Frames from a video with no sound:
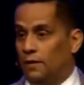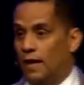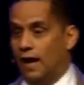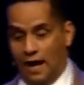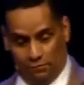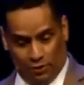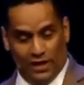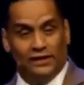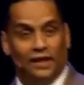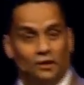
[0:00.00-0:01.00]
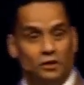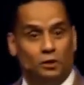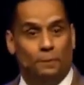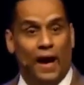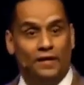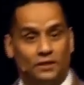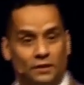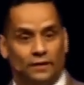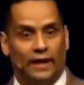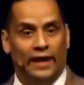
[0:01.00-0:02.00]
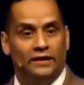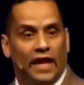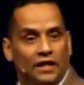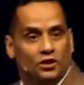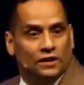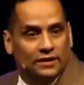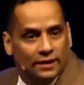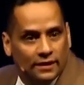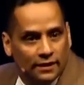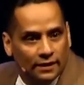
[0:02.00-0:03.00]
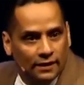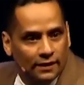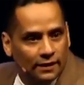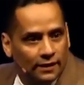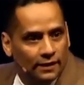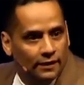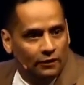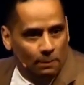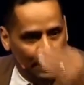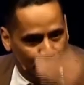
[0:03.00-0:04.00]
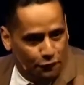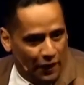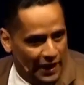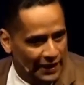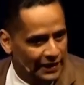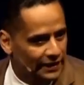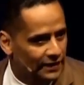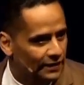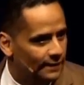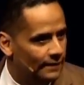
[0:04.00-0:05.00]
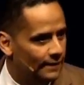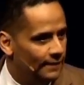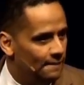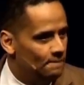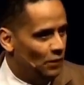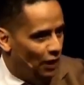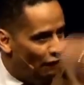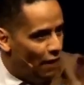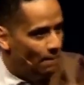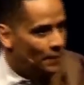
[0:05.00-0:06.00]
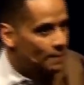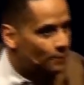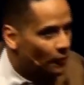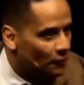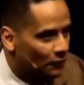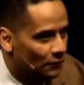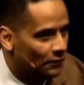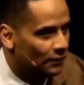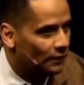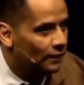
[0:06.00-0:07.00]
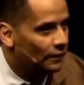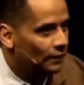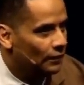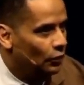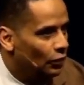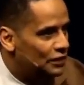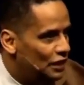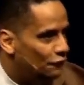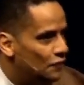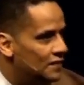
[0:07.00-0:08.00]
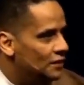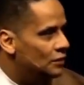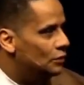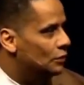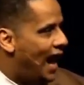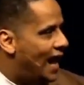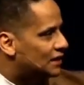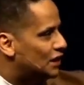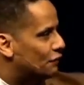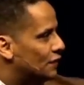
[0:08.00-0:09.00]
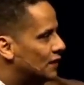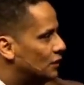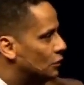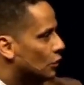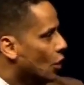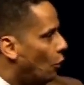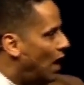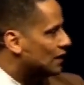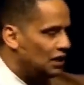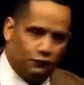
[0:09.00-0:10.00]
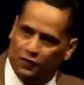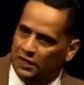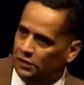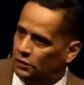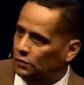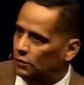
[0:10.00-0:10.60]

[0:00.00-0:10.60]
I'm trying to tell you, as your pastor, engage it. Don't be afraid. Love on people who look different than you, act different than you, walk different than you.